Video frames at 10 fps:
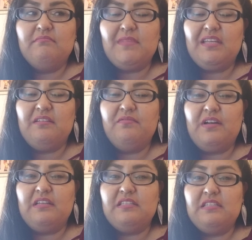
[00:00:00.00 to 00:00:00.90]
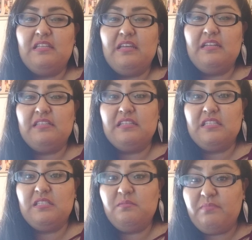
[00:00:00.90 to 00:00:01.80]
like if I see that it's
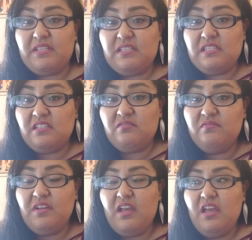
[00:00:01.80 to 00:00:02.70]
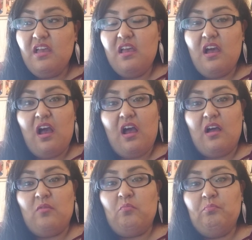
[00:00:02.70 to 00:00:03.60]
expensive,
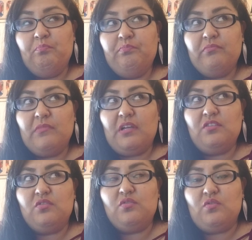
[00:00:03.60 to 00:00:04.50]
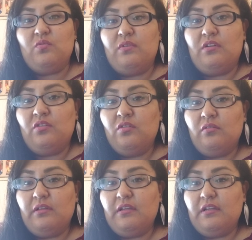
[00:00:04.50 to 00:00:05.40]
I do want to know,
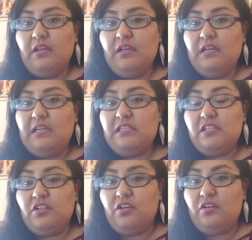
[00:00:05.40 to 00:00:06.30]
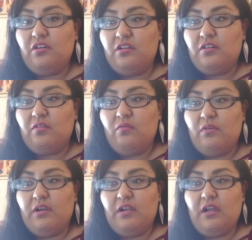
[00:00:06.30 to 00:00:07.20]
like, is it good,
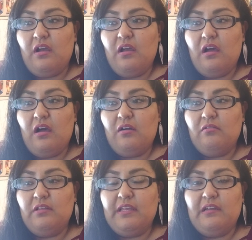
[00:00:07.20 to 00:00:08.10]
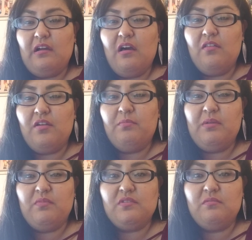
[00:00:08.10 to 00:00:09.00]
or how, like, other
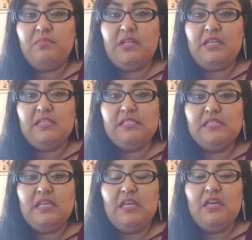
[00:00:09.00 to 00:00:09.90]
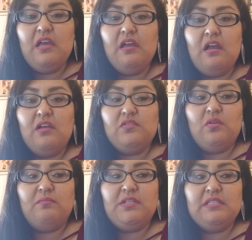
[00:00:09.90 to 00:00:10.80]
people's opinions. So
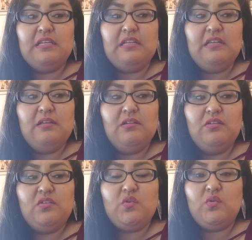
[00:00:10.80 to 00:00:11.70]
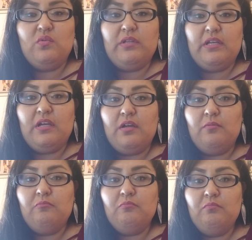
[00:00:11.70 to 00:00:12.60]
I'm just gonna do like a
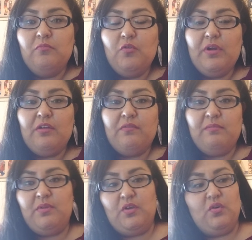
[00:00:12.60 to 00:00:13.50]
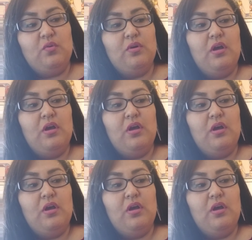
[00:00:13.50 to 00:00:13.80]
quick review.